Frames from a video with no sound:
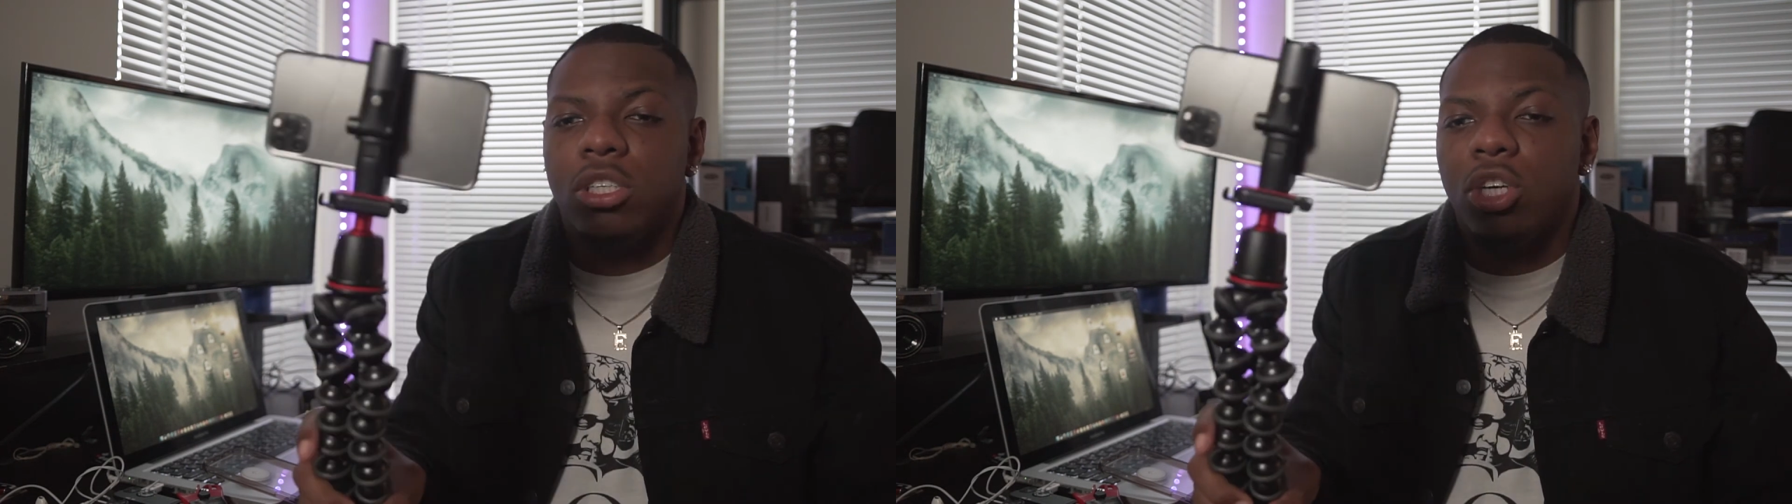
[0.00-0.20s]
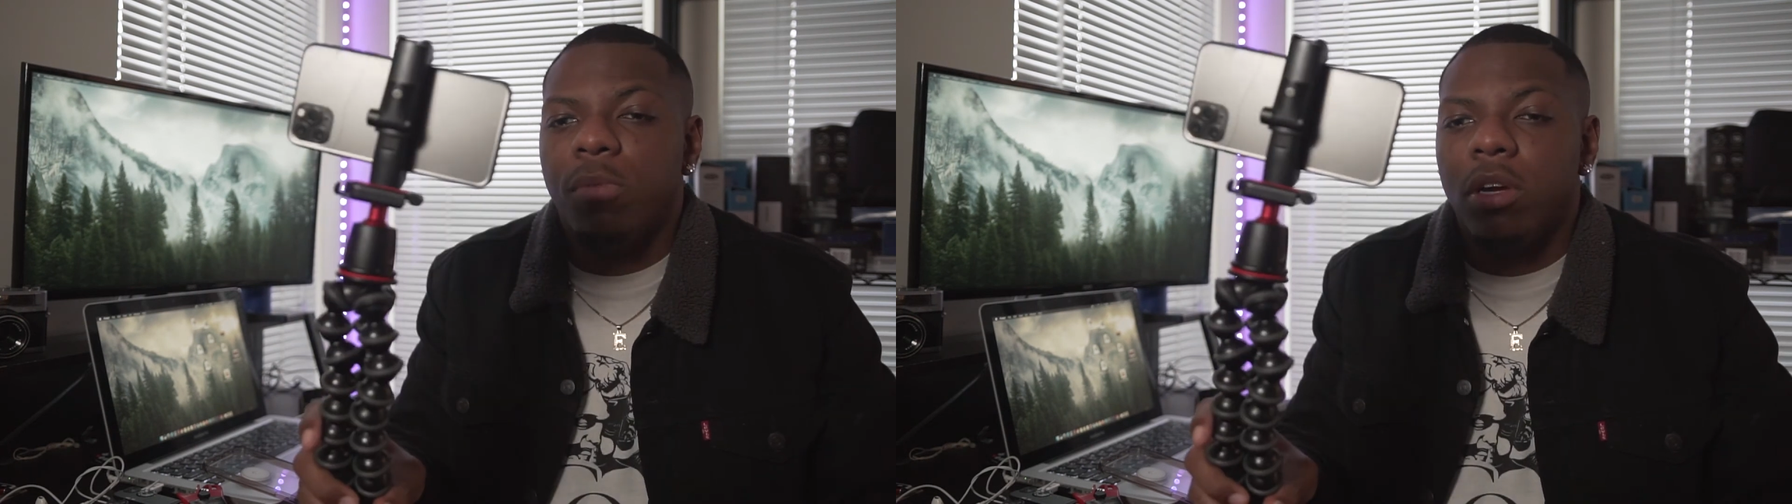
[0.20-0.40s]

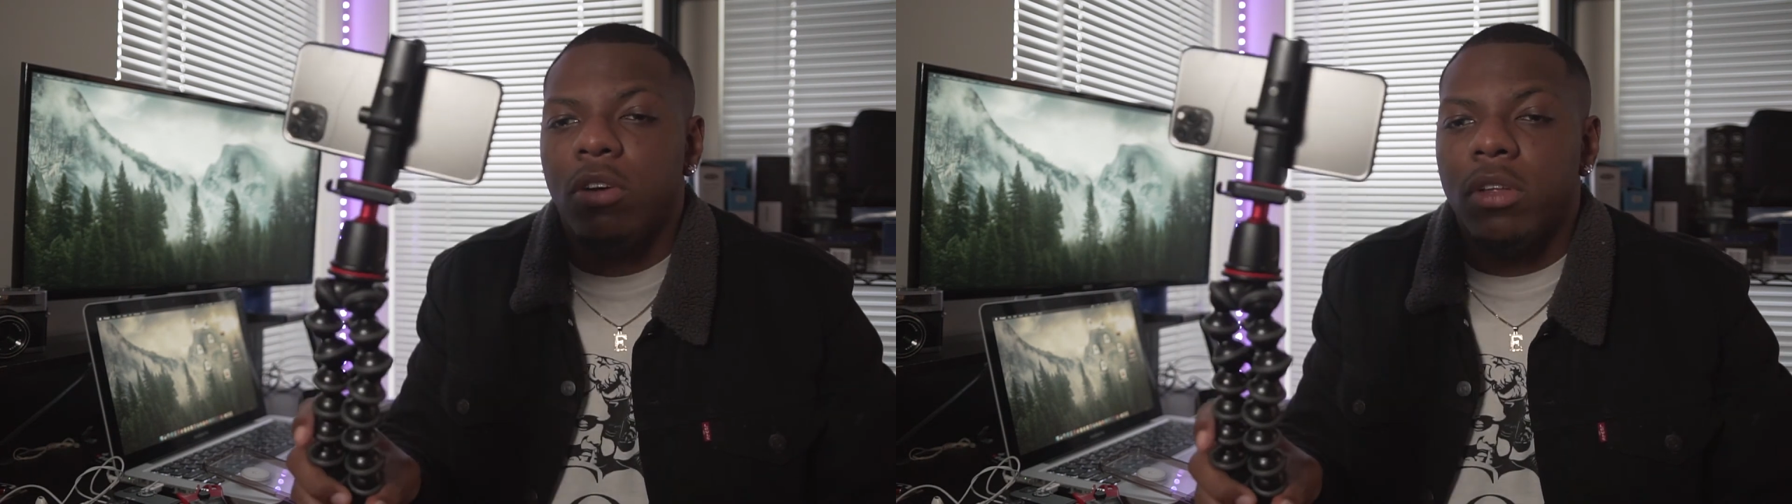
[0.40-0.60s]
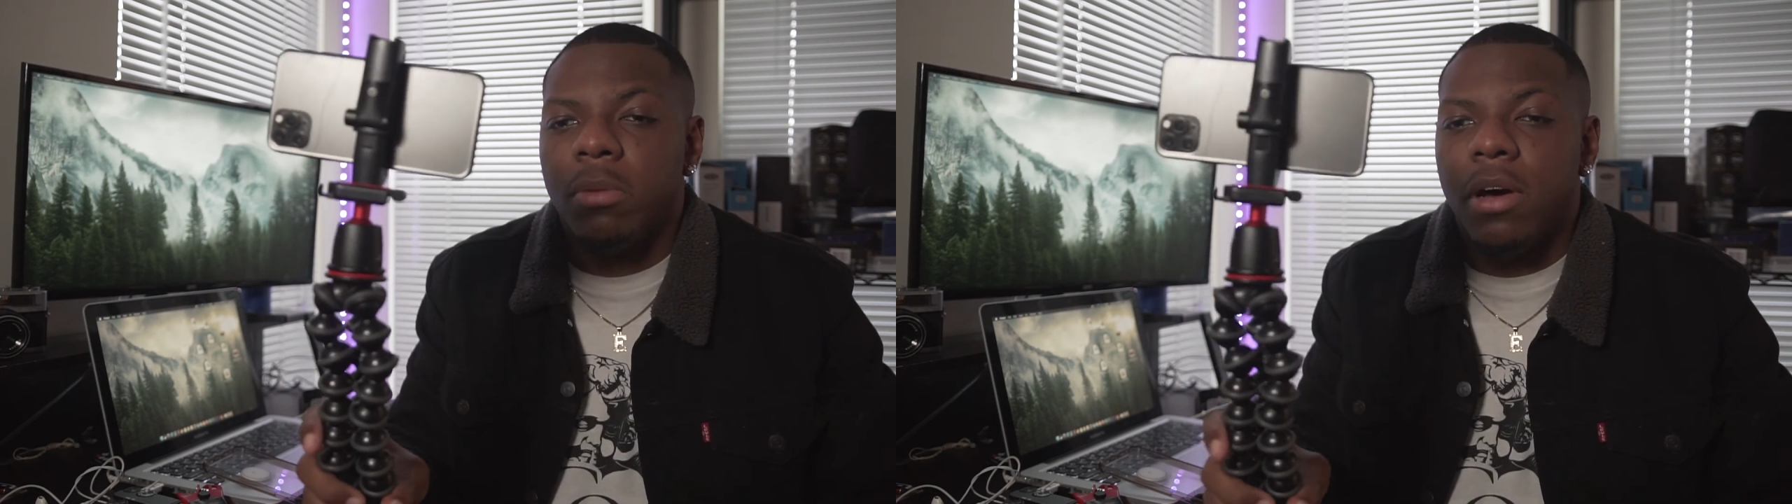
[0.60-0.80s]
Joby
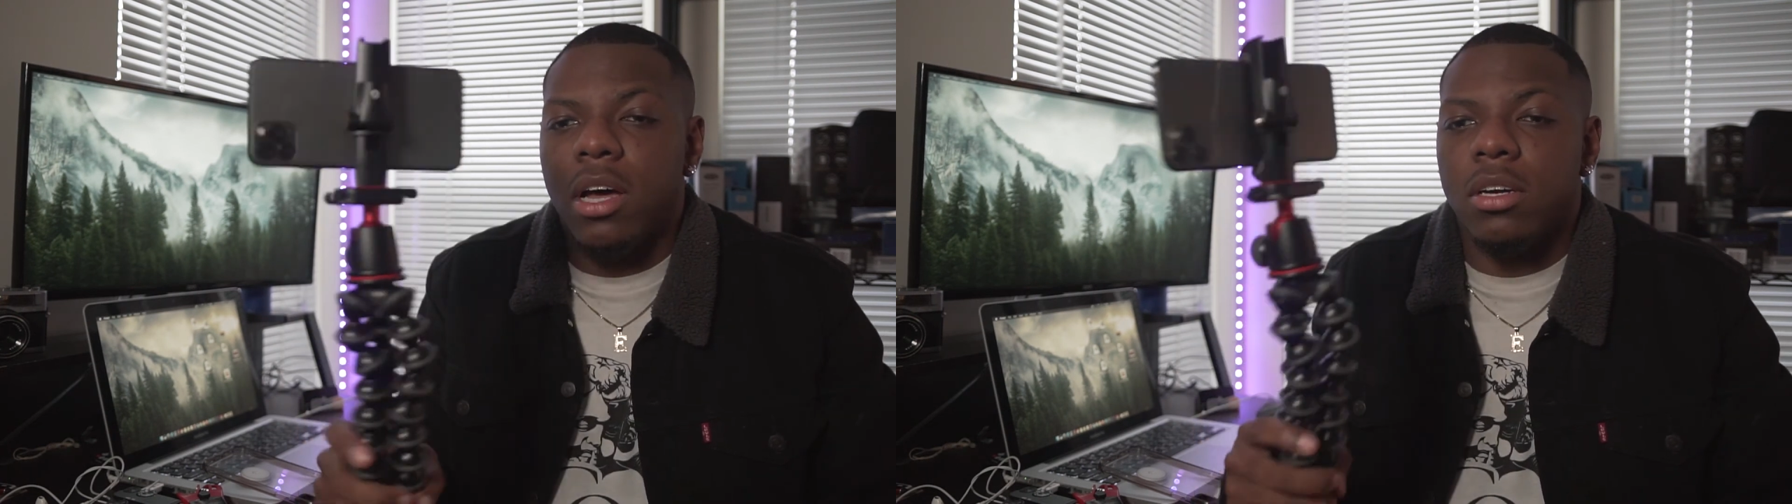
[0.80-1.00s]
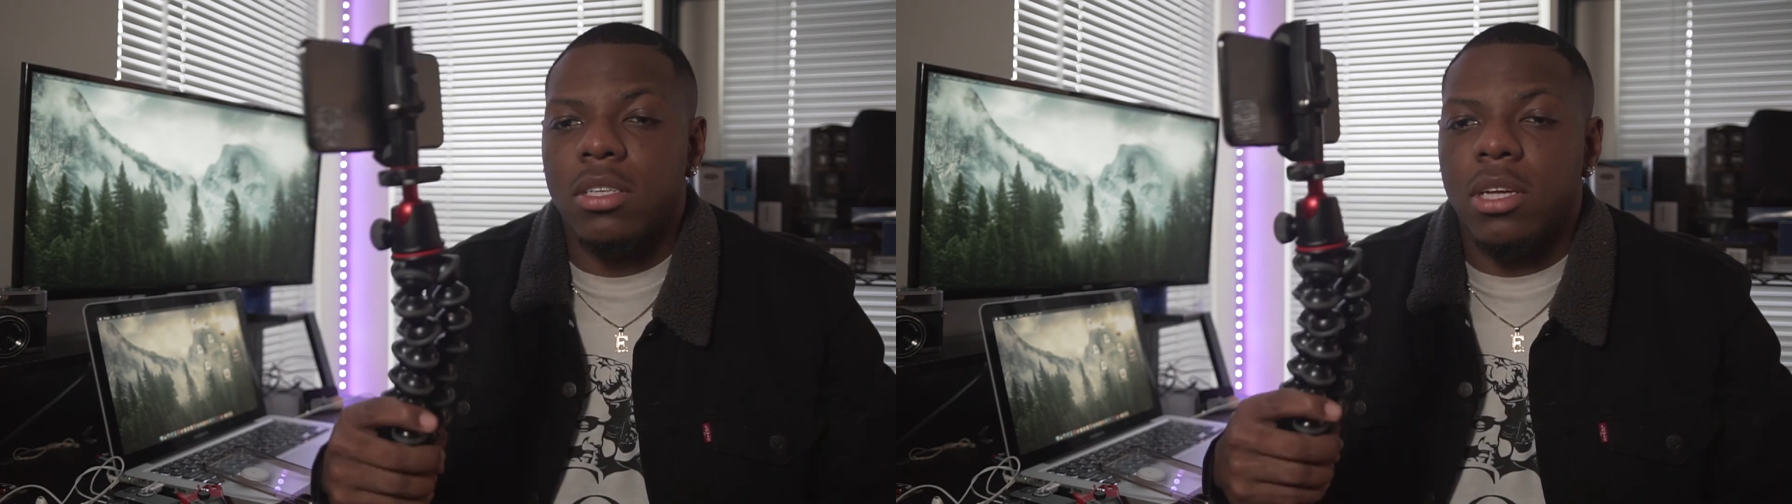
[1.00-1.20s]

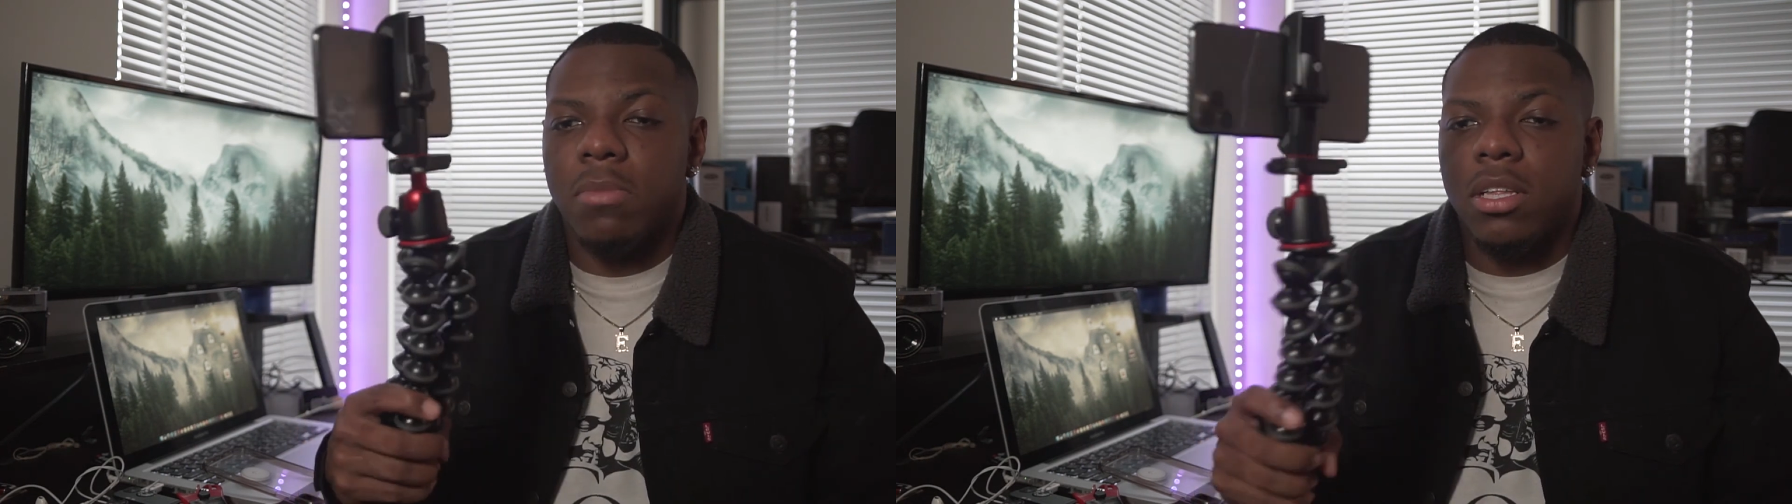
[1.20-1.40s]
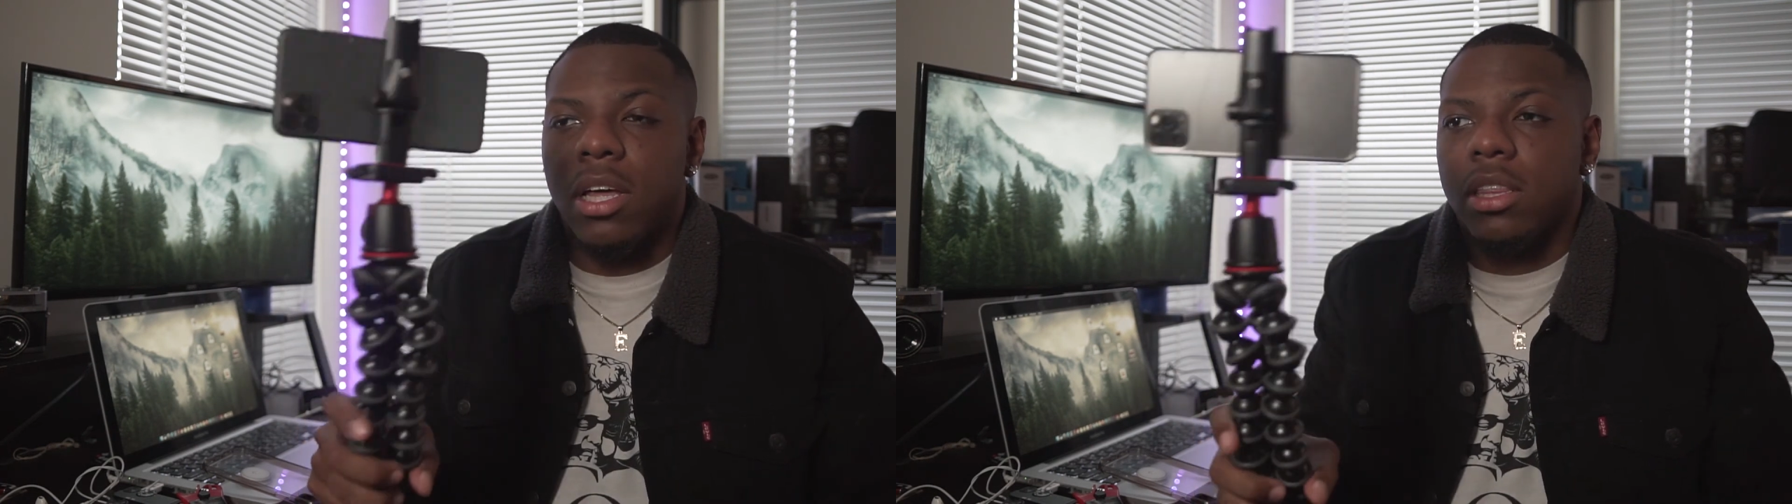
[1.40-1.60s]
GorillaPod,
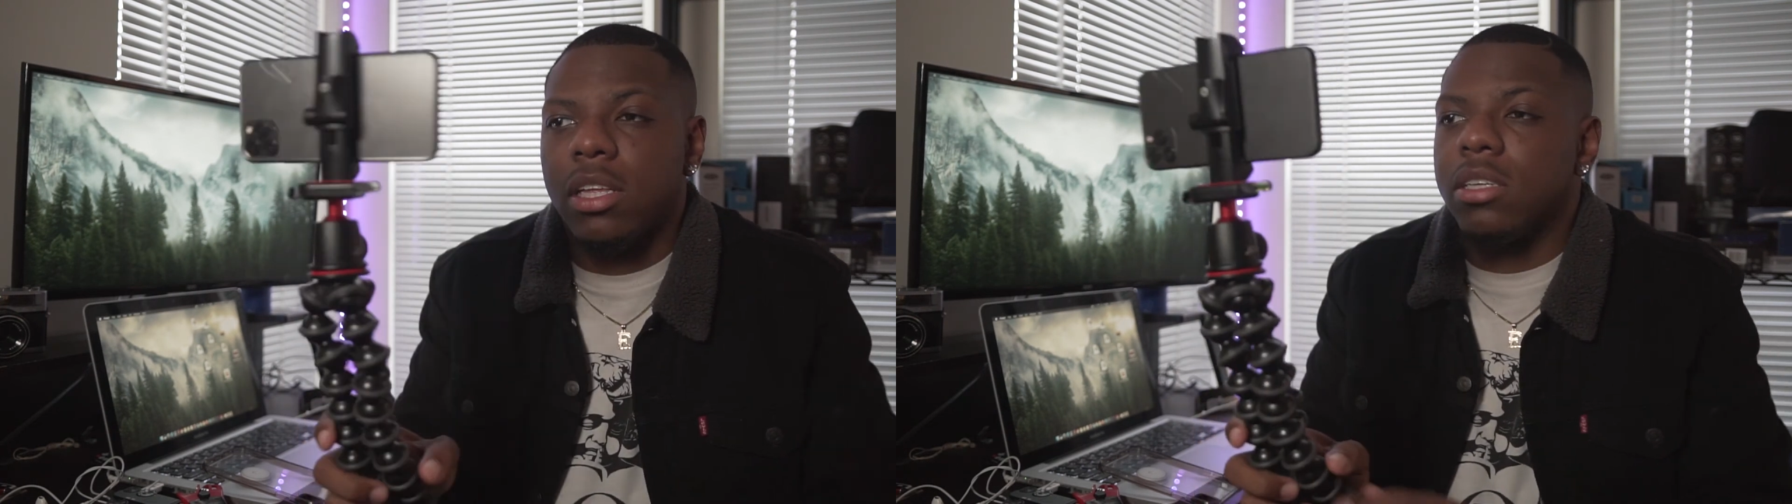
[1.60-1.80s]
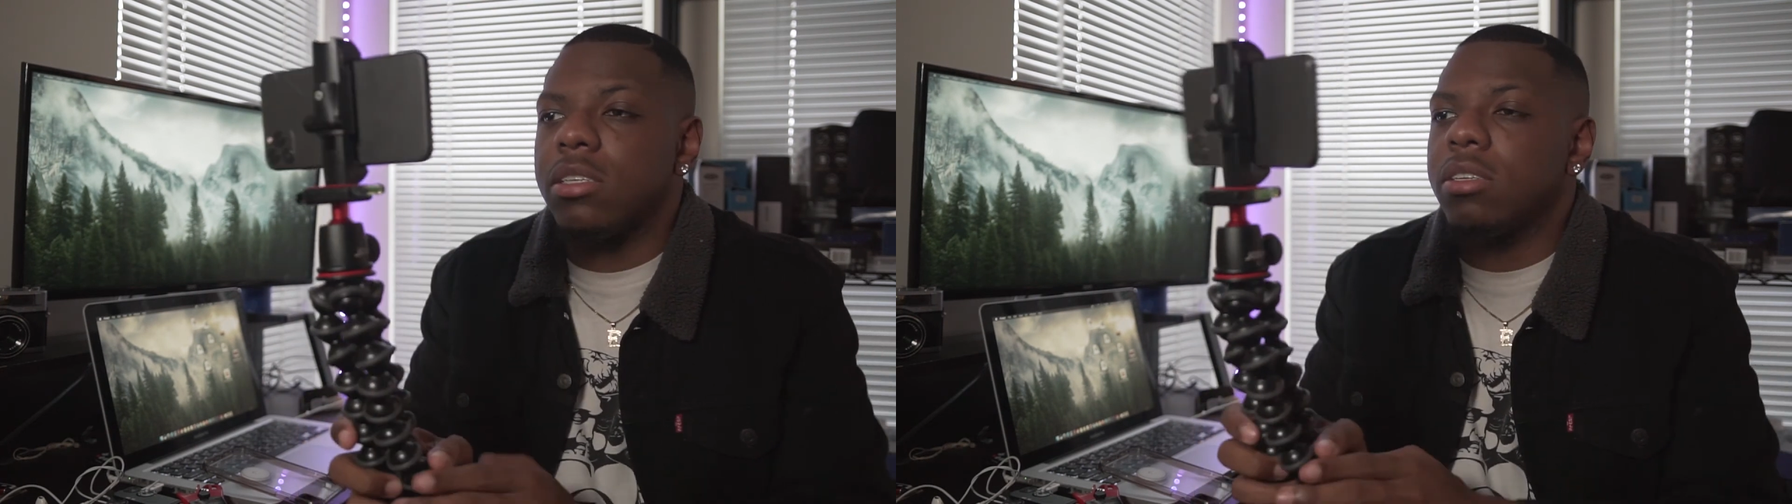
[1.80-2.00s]
something like
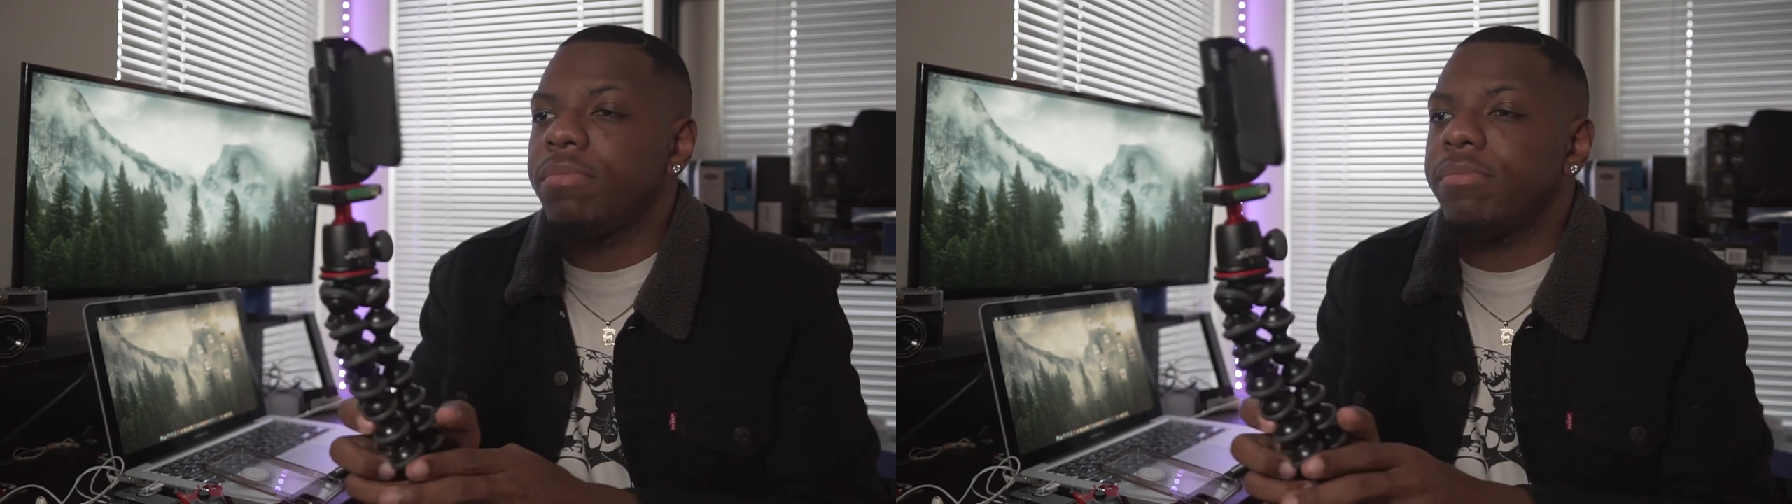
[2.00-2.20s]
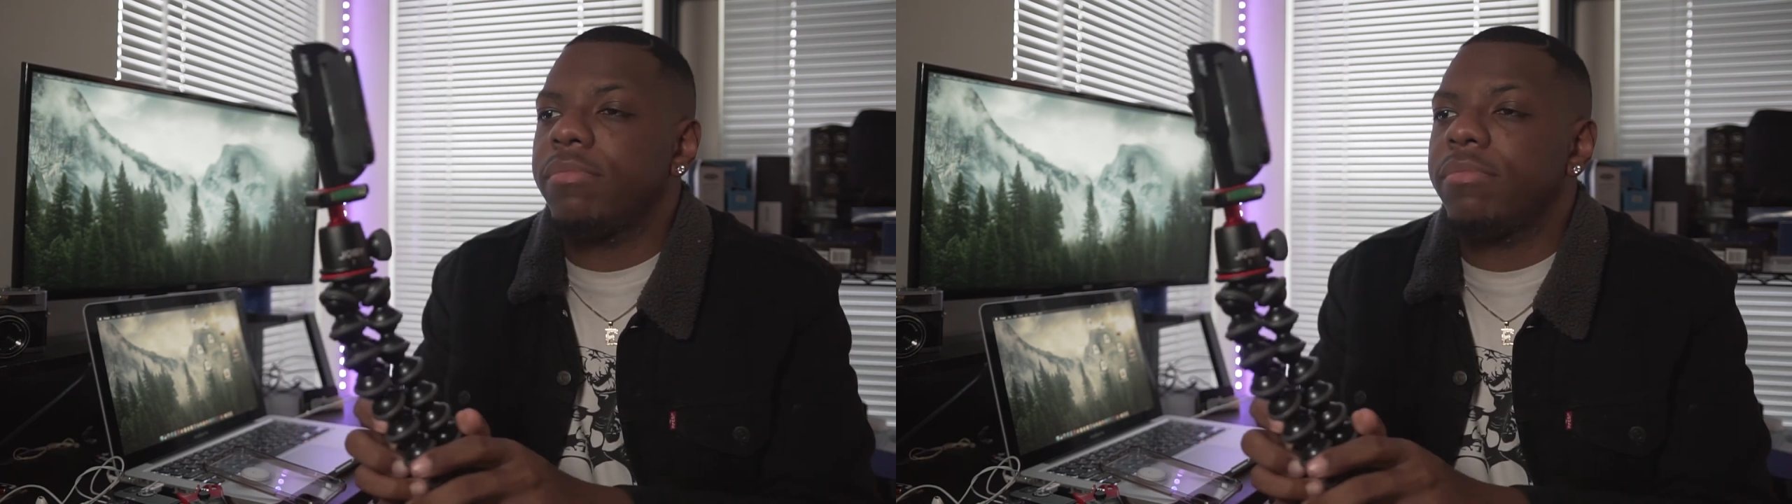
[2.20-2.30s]
this.